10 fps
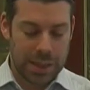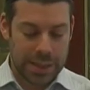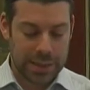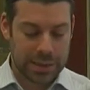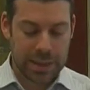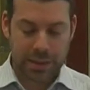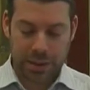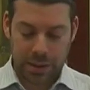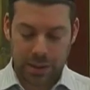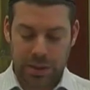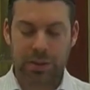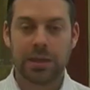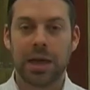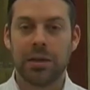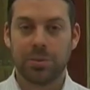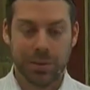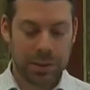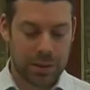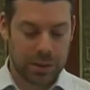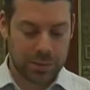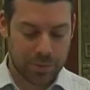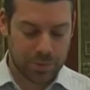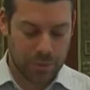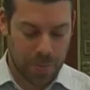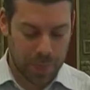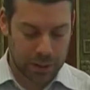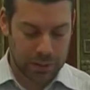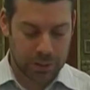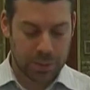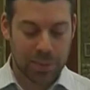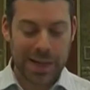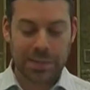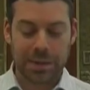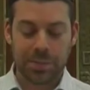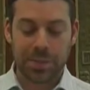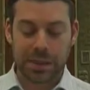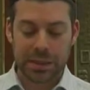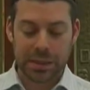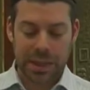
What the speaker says: It says here in the encyclopedia, the possibility